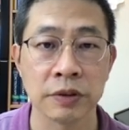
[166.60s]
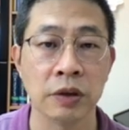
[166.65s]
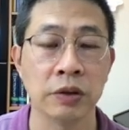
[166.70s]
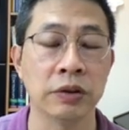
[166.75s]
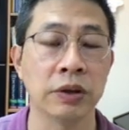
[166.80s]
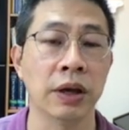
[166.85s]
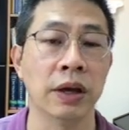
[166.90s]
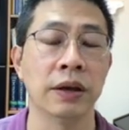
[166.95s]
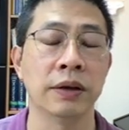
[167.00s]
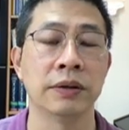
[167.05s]

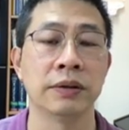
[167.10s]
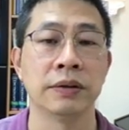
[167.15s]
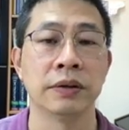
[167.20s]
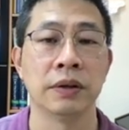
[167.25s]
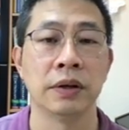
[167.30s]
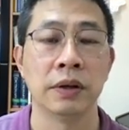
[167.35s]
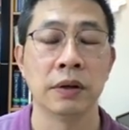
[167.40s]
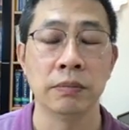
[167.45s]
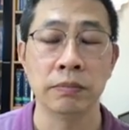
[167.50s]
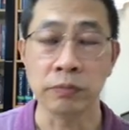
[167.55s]
Okay,
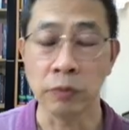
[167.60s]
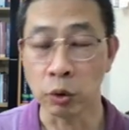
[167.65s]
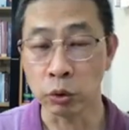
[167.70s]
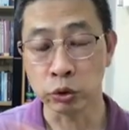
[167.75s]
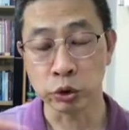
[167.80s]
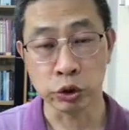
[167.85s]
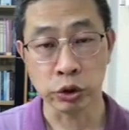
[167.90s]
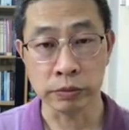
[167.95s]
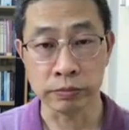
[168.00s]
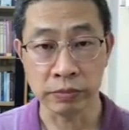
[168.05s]

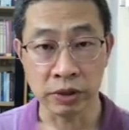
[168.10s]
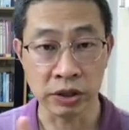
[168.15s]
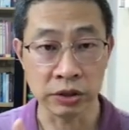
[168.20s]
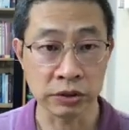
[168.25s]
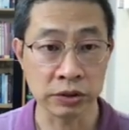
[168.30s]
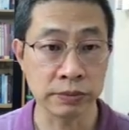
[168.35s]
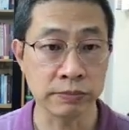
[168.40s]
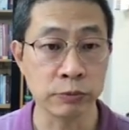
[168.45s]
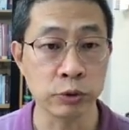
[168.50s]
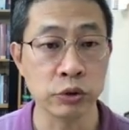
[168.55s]
motion
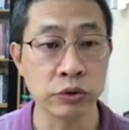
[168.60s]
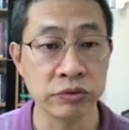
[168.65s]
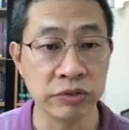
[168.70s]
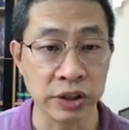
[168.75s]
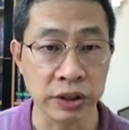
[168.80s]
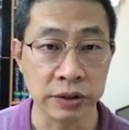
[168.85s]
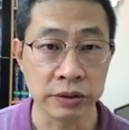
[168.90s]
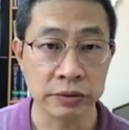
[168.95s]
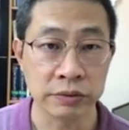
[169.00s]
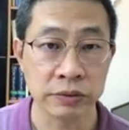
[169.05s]
means
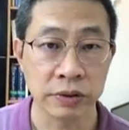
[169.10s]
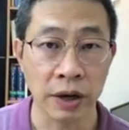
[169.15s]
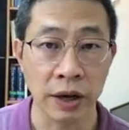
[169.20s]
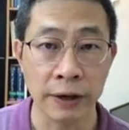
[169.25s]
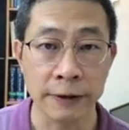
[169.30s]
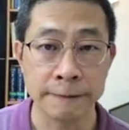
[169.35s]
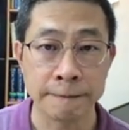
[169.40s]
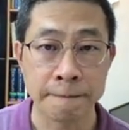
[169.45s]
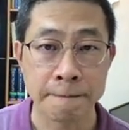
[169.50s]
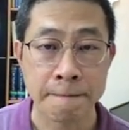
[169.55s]
moving,
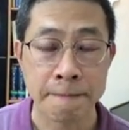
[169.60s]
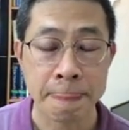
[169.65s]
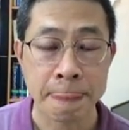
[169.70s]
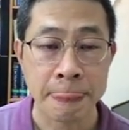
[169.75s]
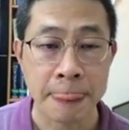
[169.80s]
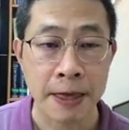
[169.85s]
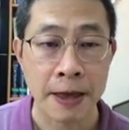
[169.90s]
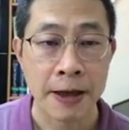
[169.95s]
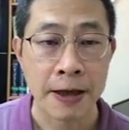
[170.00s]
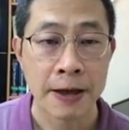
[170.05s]
right?
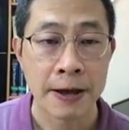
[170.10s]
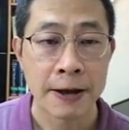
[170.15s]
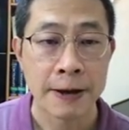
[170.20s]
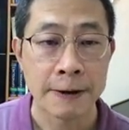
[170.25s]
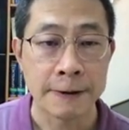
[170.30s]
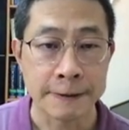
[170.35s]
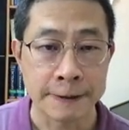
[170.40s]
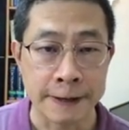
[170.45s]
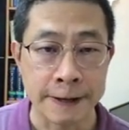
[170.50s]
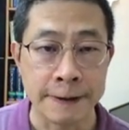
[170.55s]

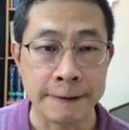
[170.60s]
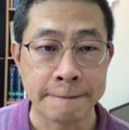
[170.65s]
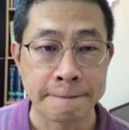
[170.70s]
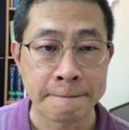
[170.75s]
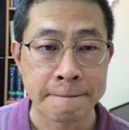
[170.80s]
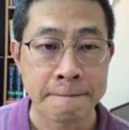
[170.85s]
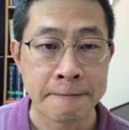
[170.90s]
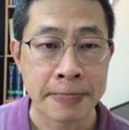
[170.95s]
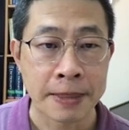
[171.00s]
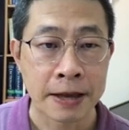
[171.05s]
Okay,
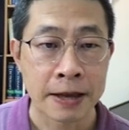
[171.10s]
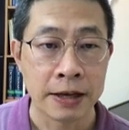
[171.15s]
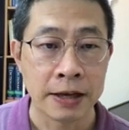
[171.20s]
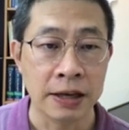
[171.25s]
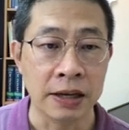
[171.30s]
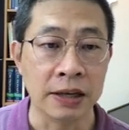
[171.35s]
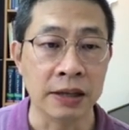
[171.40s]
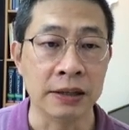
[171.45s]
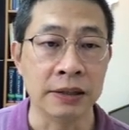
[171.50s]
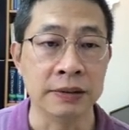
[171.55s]

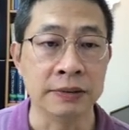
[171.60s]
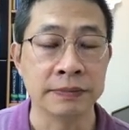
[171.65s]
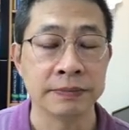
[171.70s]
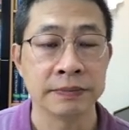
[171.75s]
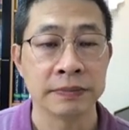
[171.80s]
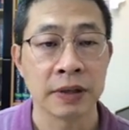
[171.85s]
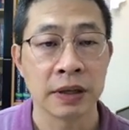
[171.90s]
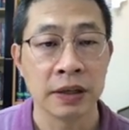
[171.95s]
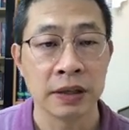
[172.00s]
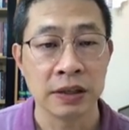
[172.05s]
and
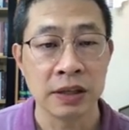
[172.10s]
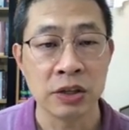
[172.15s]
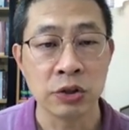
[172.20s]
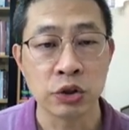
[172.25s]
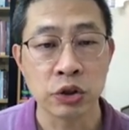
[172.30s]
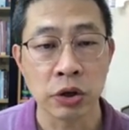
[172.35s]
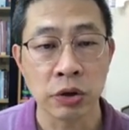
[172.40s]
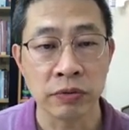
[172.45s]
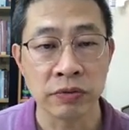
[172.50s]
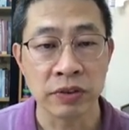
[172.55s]

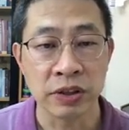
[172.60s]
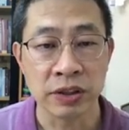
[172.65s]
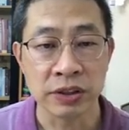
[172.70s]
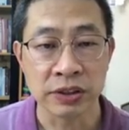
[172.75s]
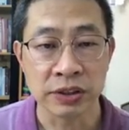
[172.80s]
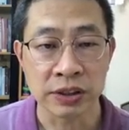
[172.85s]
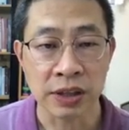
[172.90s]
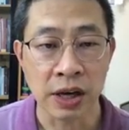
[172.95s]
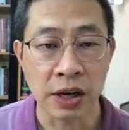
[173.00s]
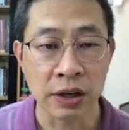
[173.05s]
each of
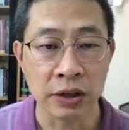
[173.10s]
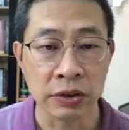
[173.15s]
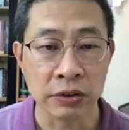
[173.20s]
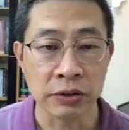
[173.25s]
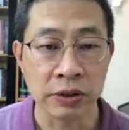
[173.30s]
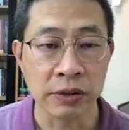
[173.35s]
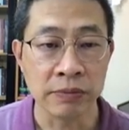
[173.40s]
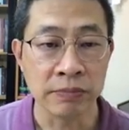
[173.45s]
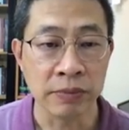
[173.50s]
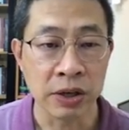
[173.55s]
this kind of
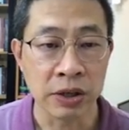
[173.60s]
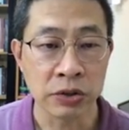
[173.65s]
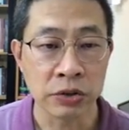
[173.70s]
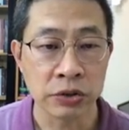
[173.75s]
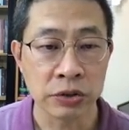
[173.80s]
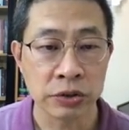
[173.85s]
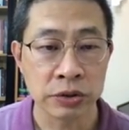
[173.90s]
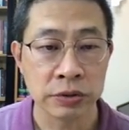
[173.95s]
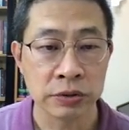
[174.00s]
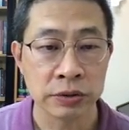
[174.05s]

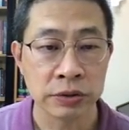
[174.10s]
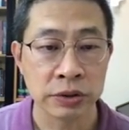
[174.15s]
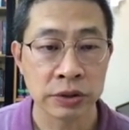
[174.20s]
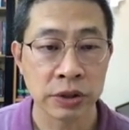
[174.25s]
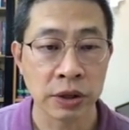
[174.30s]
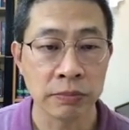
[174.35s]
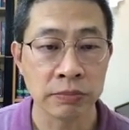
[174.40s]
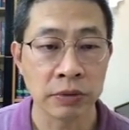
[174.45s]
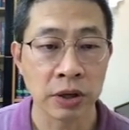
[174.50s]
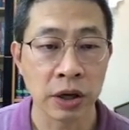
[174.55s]
image,
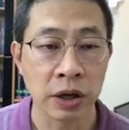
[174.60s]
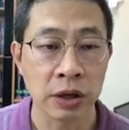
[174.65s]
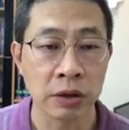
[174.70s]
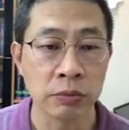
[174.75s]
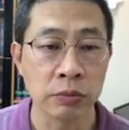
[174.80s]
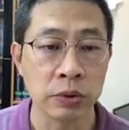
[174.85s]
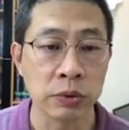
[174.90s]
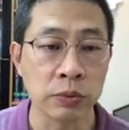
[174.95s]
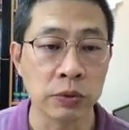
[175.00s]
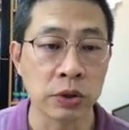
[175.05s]

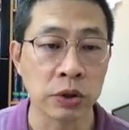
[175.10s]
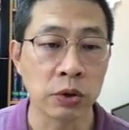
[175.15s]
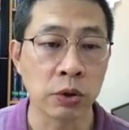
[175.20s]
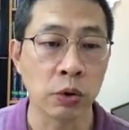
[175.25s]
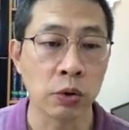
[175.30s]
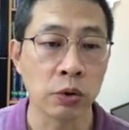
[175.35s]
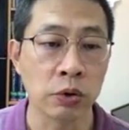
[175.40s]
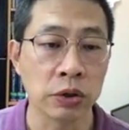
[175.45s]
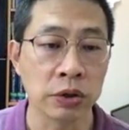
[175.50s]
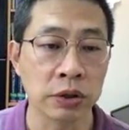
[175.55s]
sometimes we will
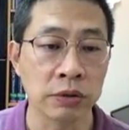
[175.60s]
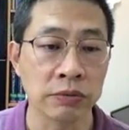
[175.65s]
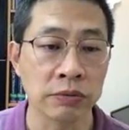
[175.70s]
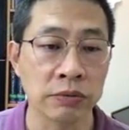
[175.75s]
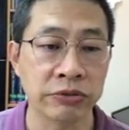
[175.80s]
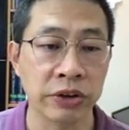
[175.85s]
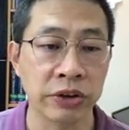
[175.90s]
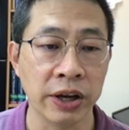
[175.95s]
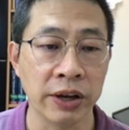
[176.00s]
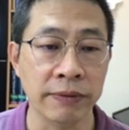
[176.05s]
call it a
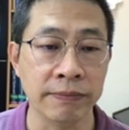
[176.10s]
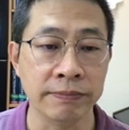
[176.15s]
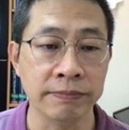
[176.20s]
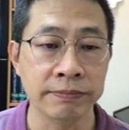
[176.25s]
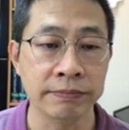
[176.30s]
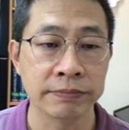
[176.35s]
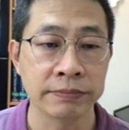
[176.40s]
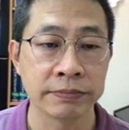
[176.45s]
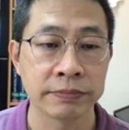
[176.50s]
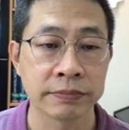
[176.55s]
frame
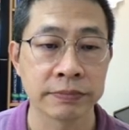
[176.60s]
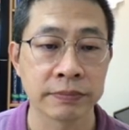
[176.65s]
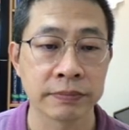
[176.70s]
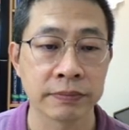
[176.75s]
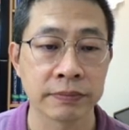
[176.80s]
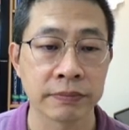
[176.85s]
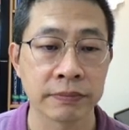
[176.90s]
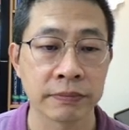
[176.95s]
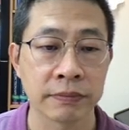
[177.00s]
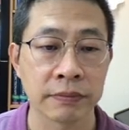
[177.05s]

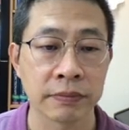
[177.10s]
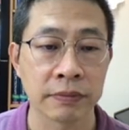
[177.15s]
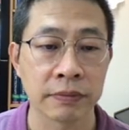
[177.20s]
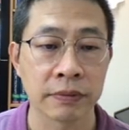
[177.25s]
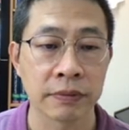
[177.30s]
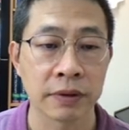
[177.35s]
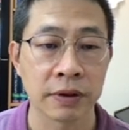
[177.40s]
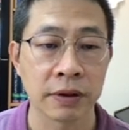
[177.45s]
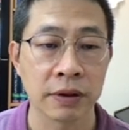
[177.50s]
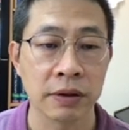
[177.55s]

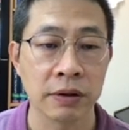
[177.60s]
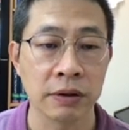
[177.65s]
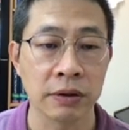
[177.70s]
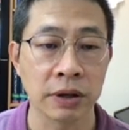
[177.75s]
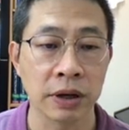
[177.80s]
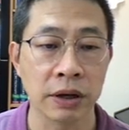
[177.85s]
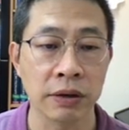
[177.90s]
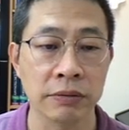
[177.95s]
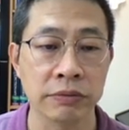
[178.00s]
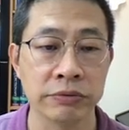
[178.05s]

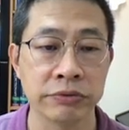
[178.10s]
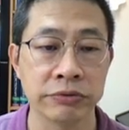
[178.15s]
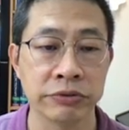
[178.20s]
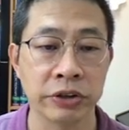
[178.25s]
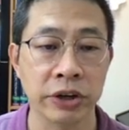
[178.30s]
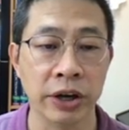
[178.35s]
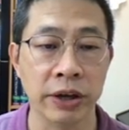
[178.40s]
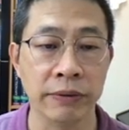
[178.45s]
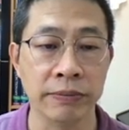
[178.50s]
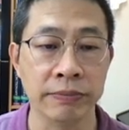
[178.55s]
okay
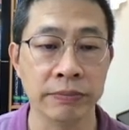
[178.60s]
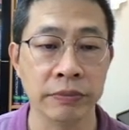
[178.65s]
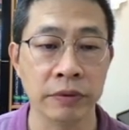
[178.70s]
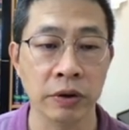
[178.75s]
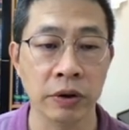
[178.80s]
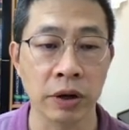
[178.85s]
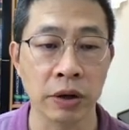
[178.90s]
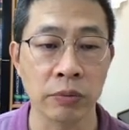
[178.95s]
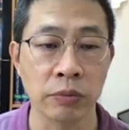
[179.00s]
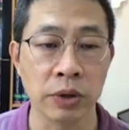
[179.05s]
frame
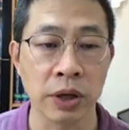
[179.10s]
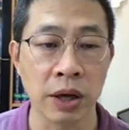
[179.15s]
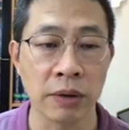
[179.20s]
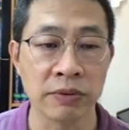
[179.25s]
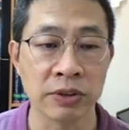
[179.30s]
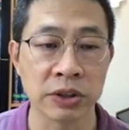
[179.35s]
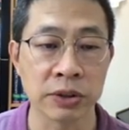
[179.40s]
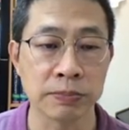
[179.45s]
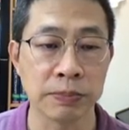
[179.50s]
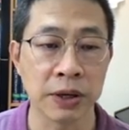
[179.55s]
okay we
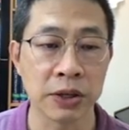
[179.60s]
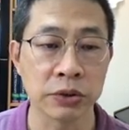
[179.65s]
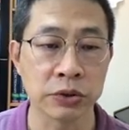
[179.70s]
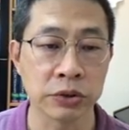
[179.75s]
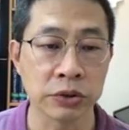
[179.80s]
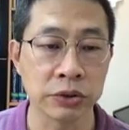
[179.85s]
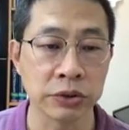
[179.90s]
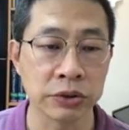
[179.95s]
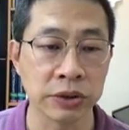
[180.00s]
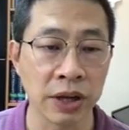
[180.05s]
have a
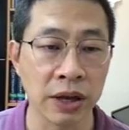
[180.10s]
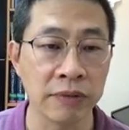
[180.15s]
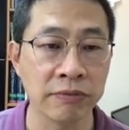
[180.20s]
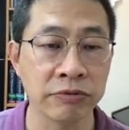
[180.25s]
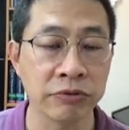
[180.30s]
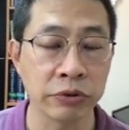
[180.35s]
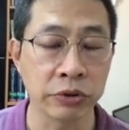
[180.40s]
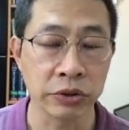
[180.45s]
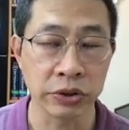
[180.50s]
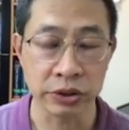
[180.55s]
special
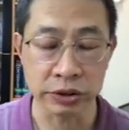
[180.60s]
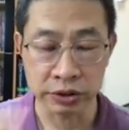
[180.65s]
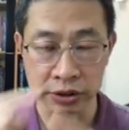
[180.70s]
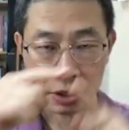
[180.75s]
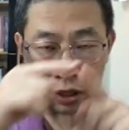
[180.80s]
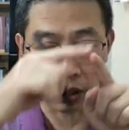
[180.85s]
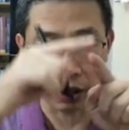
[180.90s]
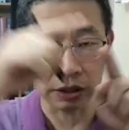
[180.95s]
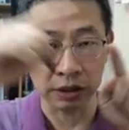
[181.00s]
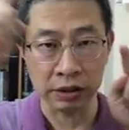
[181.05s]
name for it
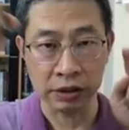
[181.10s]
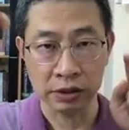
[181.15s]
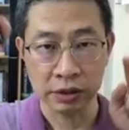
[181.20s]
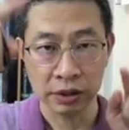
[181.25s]
like a,